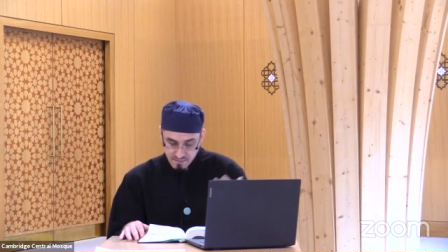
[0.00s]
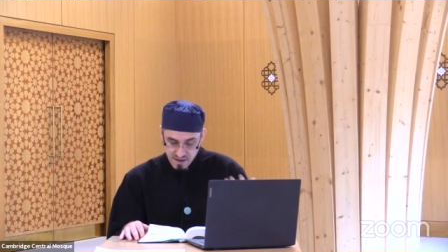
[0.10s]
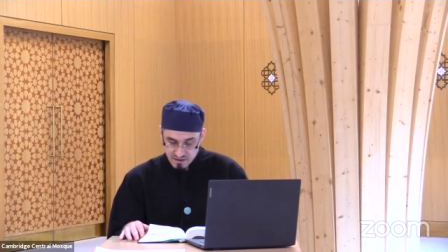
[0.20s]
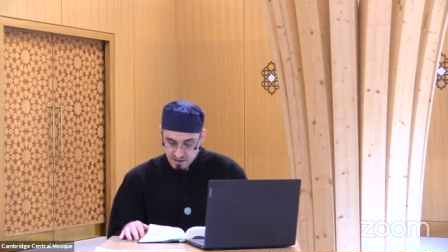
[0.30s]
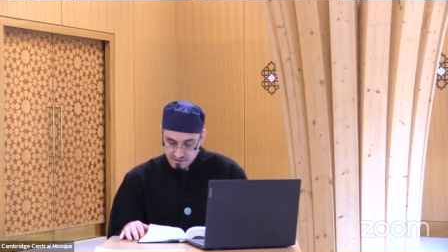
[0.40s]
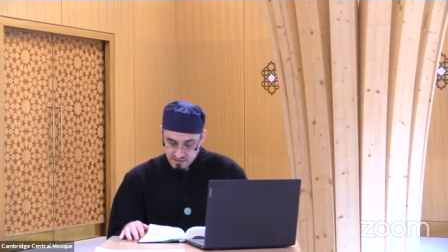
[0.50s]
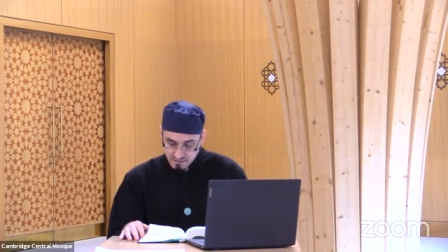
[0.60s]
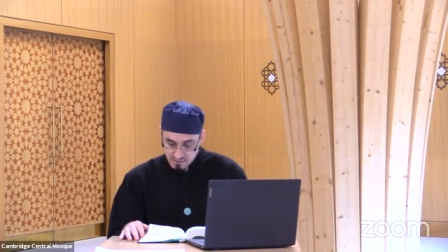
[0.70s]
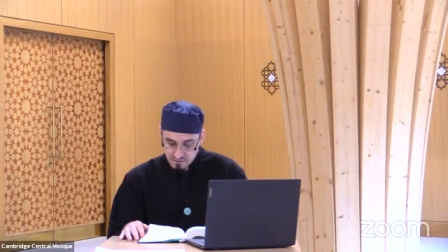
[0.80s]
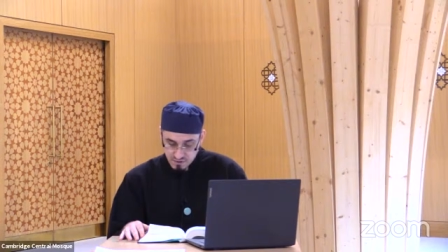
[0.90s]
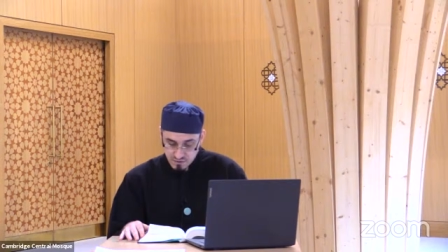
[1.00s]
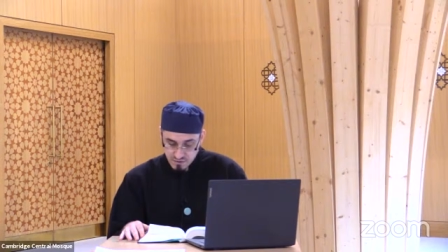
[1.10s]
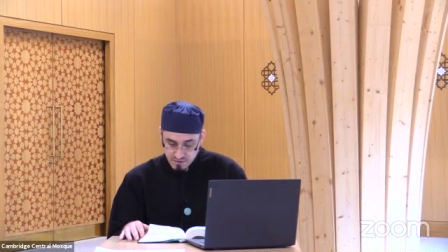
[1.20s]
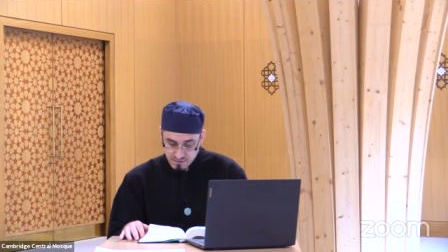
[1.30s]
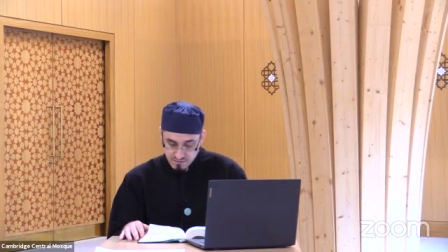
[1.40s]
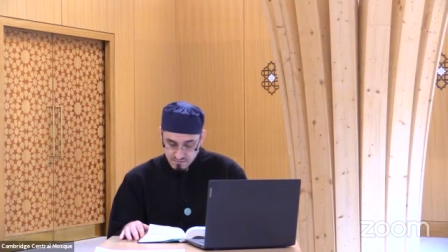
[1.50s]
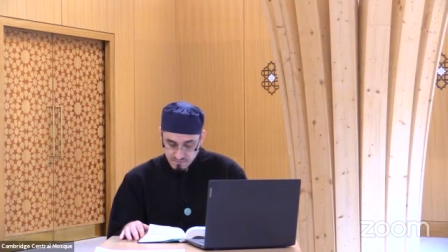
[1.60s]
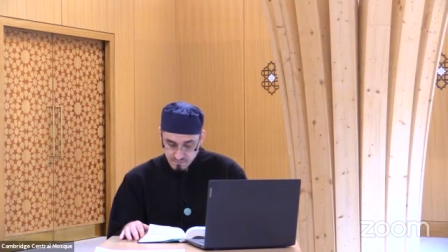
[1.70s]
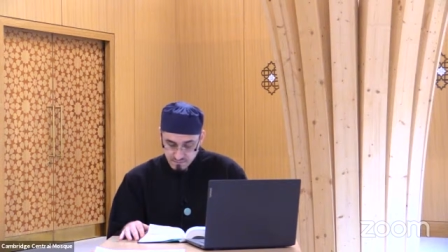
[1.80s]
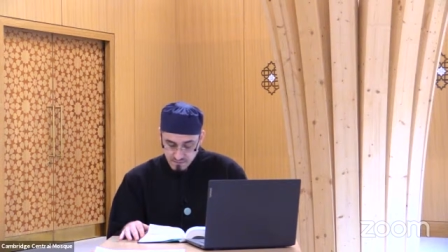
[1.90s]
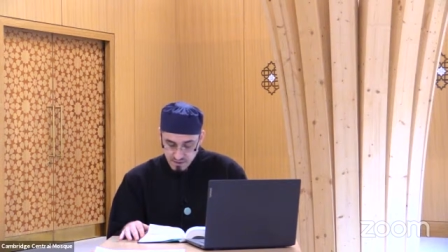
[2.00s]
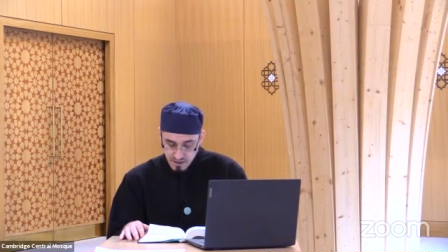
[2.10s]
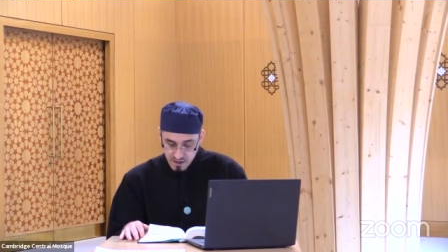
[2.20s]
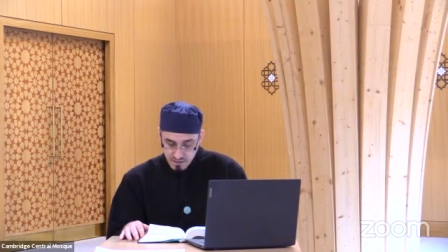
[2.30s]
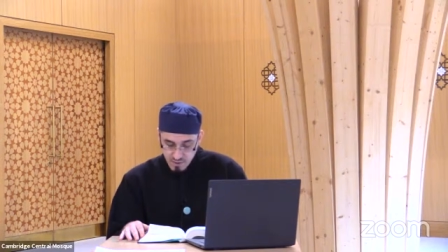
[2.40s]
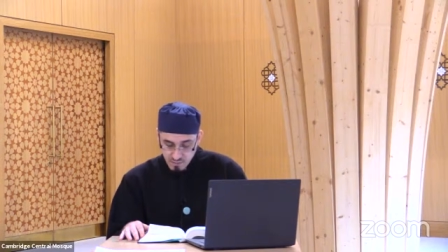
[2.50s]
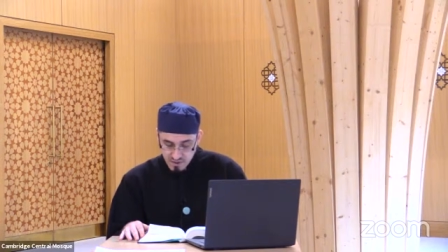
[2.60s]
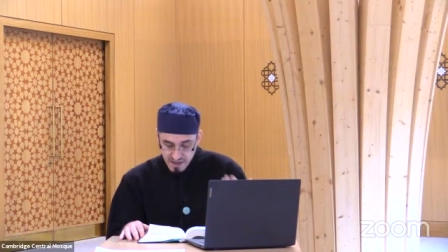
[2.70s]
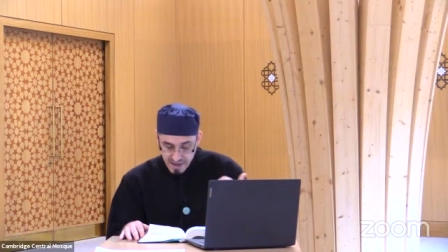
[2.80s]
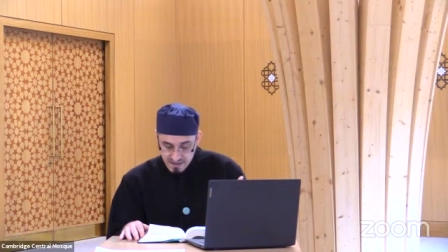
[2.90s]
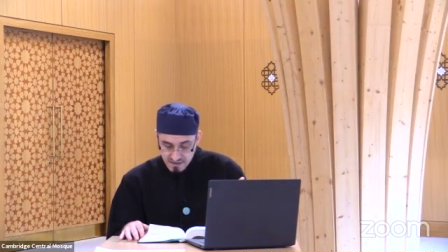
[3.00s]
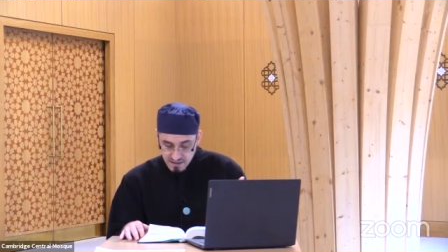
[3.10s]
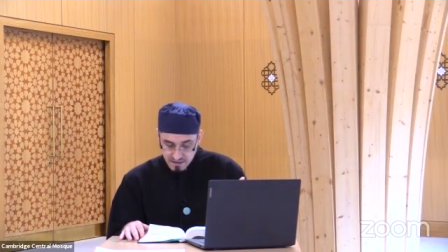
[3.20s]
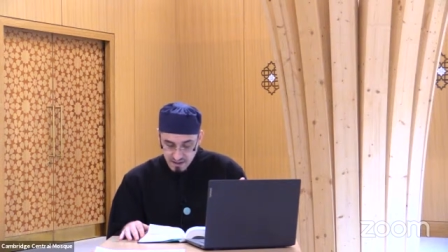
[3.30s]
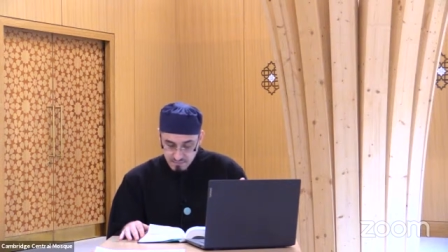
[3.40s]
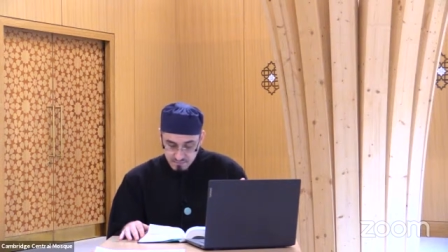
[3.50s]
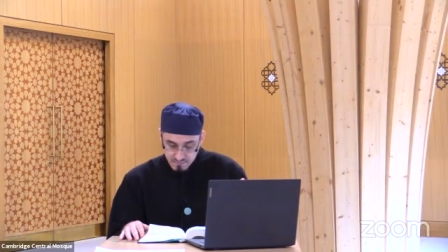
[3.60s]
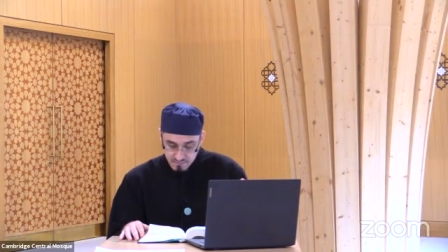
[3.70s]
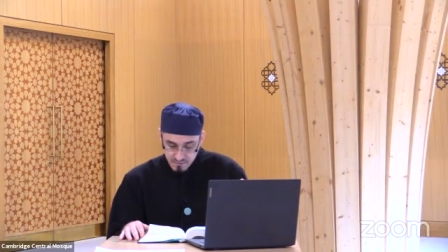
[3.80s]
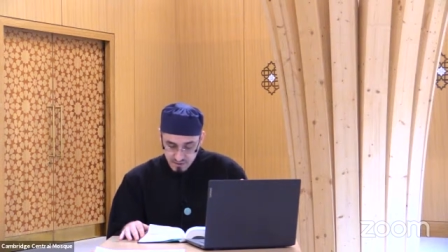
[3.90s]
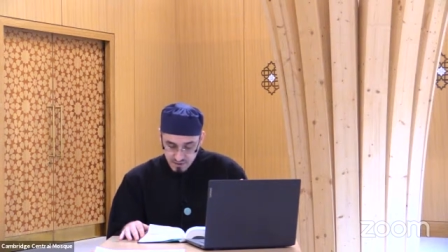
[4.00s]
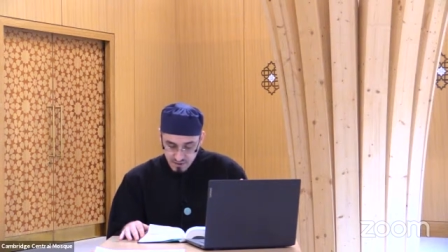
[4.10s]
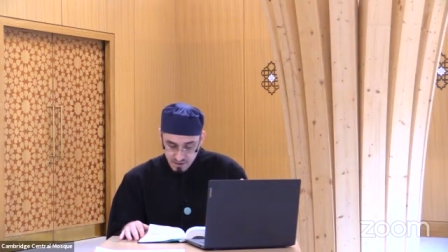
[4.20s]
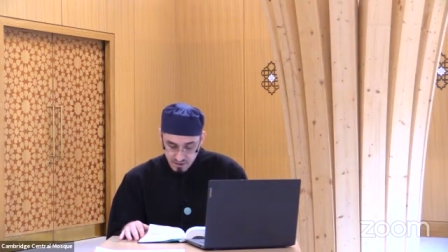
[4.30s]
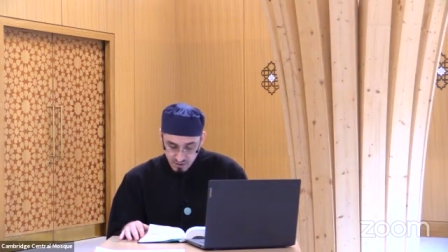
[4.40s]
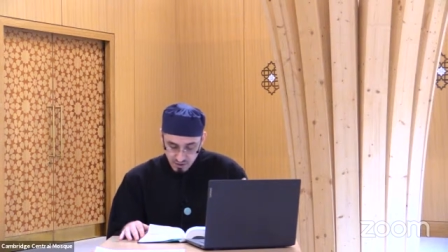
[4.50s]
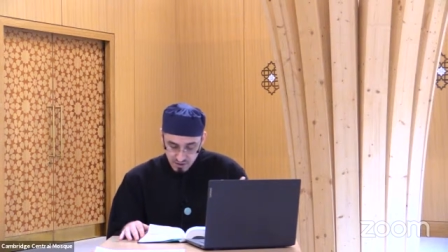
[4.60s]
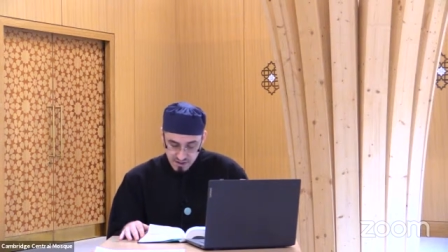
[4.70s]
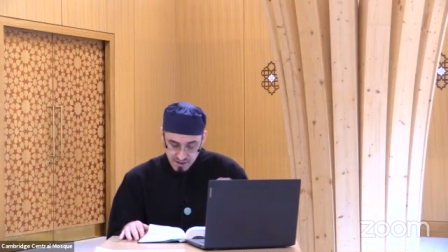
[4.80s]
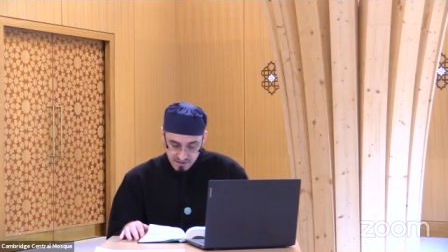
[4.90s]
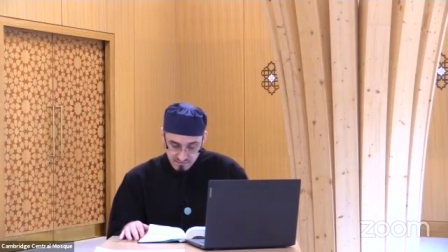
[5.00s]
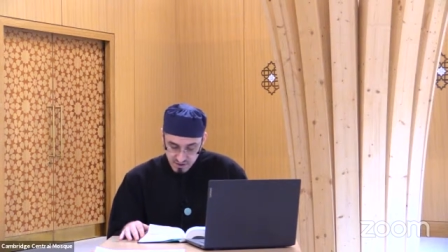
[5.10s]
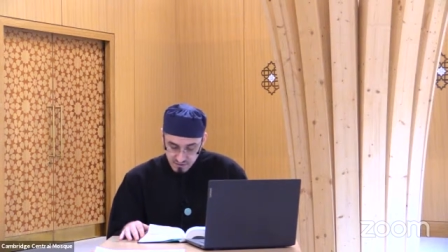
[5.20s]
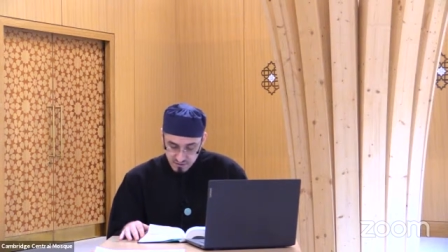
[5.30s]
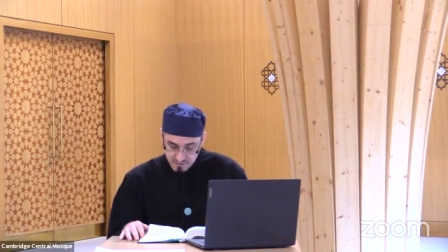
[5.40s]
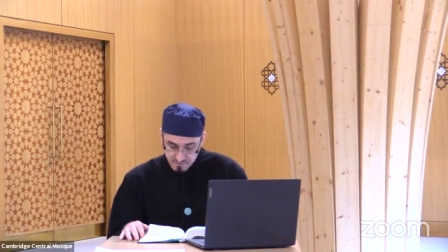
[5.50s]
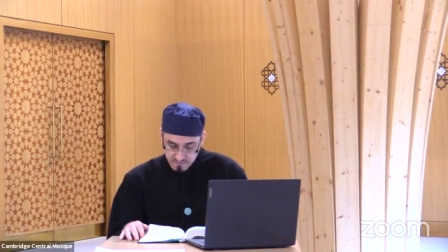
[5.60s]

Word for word: they make those conclusions. We would hasten them on in every good?